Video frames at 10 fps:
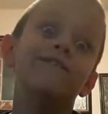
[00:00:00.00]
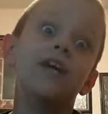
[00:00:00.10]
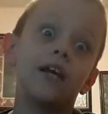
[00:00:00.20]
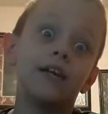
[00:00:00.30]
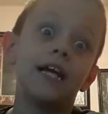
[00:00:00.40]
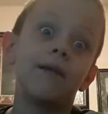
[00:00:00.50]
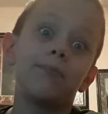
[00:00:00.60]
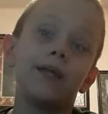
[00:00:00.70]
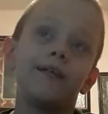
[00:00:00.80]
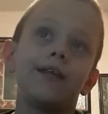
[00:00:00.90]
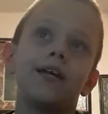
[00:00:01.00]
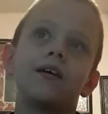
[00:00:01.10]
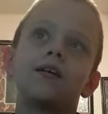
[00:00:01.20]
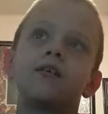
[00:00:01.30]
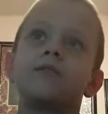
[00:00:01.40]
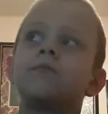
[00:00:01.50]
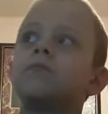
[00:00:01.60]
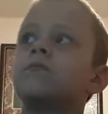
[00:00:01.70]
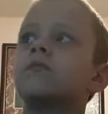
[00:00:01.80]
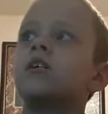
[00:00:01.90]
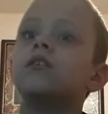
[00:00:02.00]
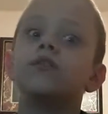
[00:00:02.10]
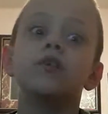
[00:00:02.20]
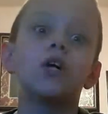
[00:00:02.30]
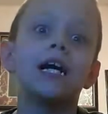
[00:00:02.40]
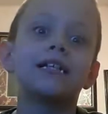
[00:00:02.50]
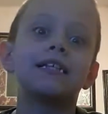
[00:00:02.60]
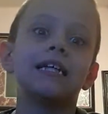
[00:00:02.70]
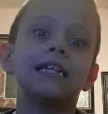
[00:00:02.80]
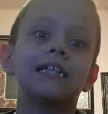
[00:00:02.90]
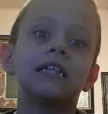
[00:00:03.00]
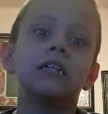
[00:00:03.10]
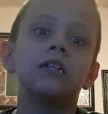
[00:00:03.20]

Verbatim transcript: very happy ending. The last guest